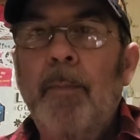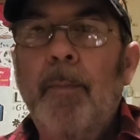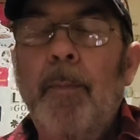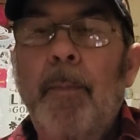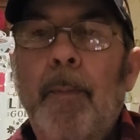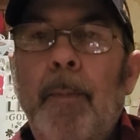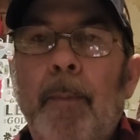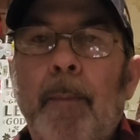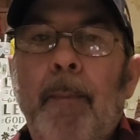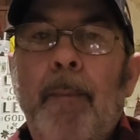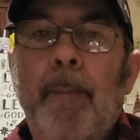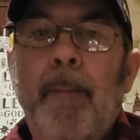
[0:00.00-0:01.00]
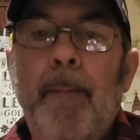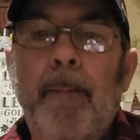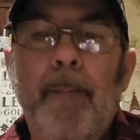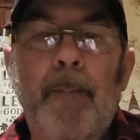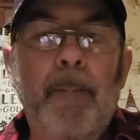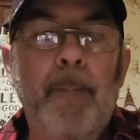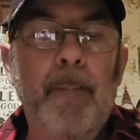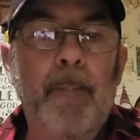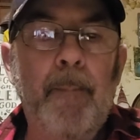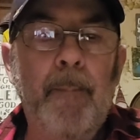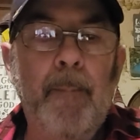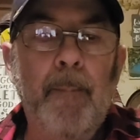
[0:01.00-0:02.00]

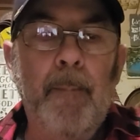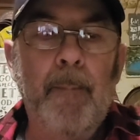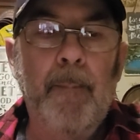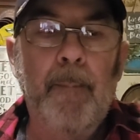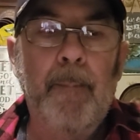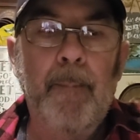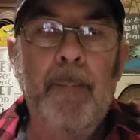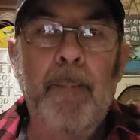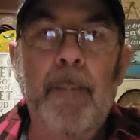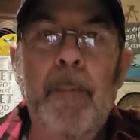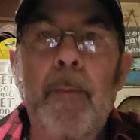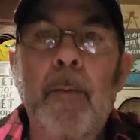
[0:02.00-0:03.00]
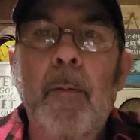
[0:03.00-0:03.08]
Nobody speaks.